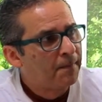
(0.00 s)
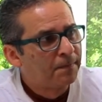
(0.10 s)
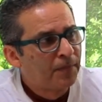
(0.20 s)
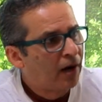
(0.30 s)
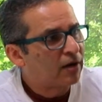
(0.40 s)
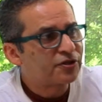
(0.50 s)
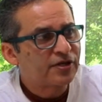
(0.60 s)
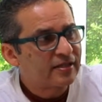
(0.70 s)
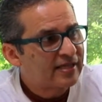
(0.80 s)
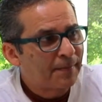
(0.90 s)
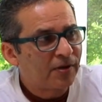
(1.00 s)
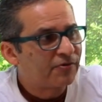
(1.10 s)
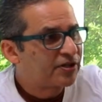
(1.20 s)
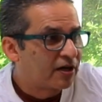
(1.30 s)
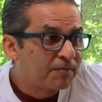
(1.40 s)
Mars sample
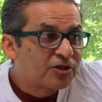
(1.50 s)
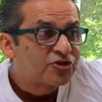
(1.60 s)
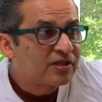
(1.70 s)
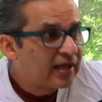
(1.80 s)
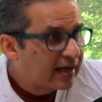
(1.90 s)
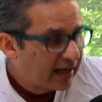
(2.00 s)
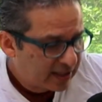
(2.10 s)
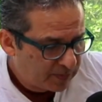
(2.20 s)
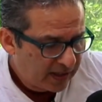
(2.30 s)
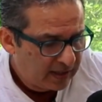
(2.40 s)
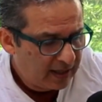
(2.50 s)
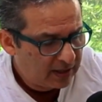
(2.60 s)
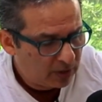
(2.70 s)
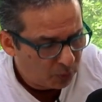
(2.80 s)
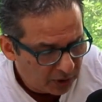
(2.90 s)
return mission that has been
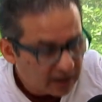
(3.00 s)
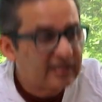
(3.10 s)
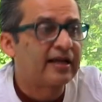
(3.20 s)
in the works.